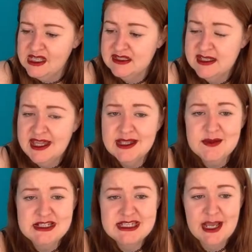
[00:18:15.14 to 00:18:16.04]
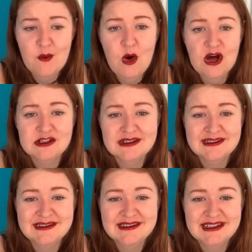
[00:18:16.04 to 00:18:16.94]
So yeah, that was day one.
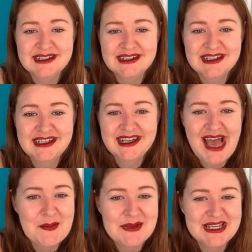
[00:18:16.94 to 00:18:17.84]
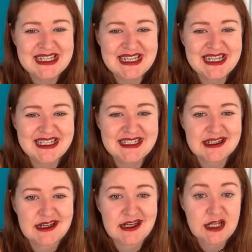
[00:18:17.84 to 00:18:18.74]
Happy days.
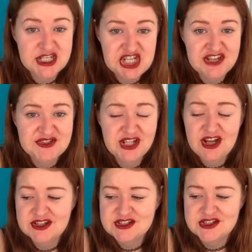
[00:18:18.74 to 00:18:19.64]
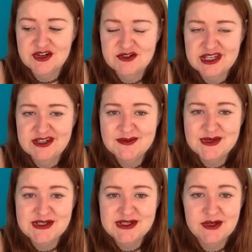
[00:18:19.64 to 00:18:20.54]
Achieved a lot. Saw a really good
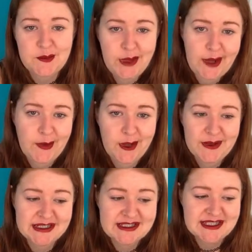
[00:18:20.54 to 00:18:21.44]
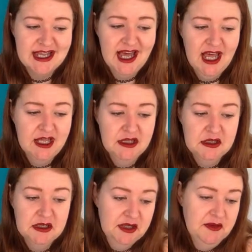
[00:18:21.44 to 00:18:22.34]
musical, met a boy band star,
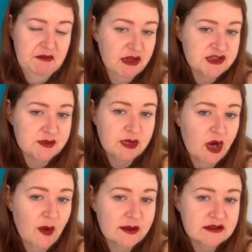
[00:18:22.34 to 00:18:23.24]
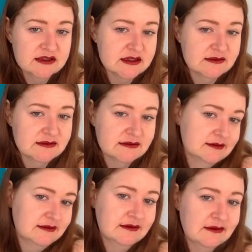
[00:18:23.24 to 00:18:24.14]
bought some baubles.
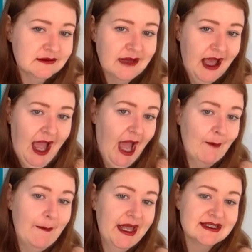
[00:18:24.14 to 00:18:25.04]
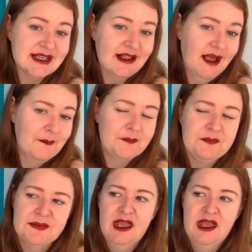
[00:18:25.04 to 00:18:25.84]
Happy as a clam.